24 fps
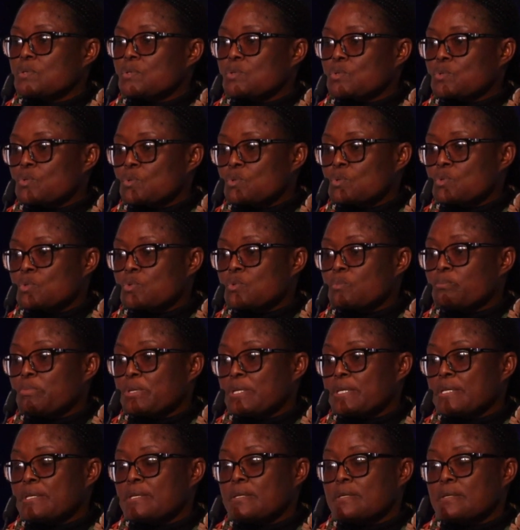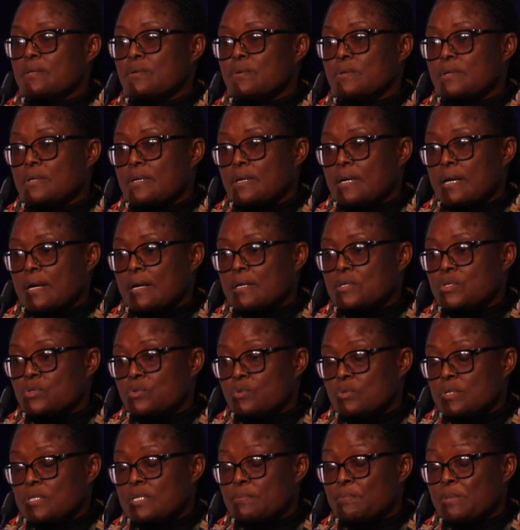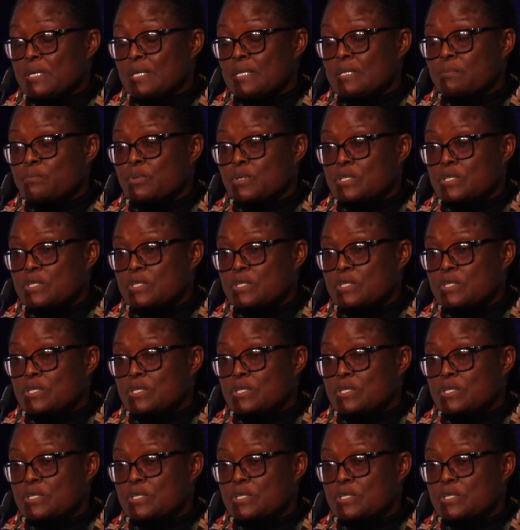should be in